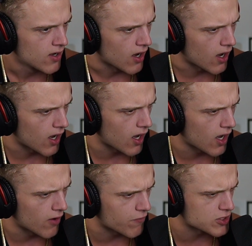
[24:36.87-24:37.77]

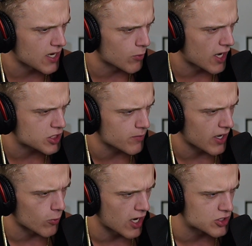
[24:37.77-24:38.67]
Uh, first time watching, but
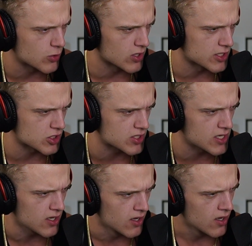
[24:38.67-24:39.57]
I watch you
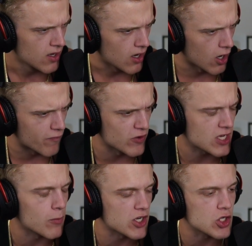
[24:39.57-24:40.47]
religiously. Oh, first
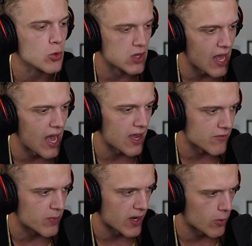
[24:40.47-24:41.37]
time watching you live,
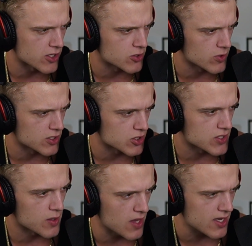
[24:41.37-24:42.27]
but I watch you
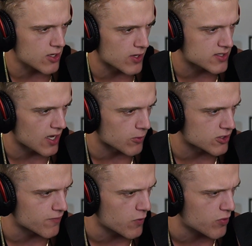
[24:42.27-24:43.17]
religiously. Thank you. It's that
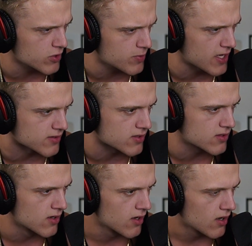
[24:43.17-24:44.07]
wizard for the three bits.
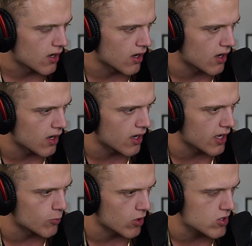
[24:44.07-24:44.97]
Uh,
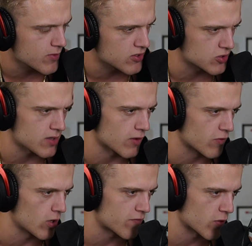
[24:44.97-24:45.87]
and welcome to the stream.
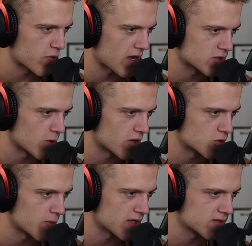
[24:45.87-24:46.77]
Avoid for the thousand one
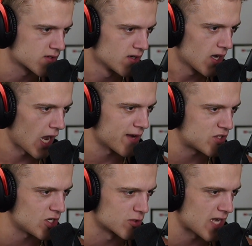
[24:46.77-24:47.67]
hundred bits. I've
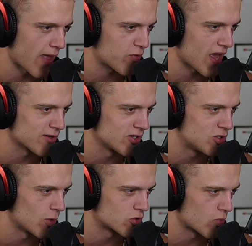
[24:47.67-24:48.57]
cheered ten thousand
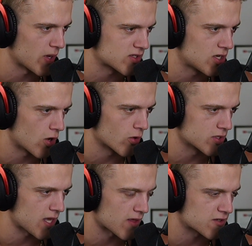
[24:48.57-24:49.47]
two hundred bits total.
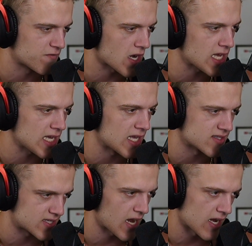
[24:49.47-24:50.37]
Yeah, that's fucking
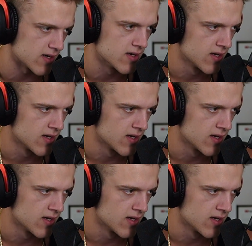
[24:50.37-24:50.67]
insane.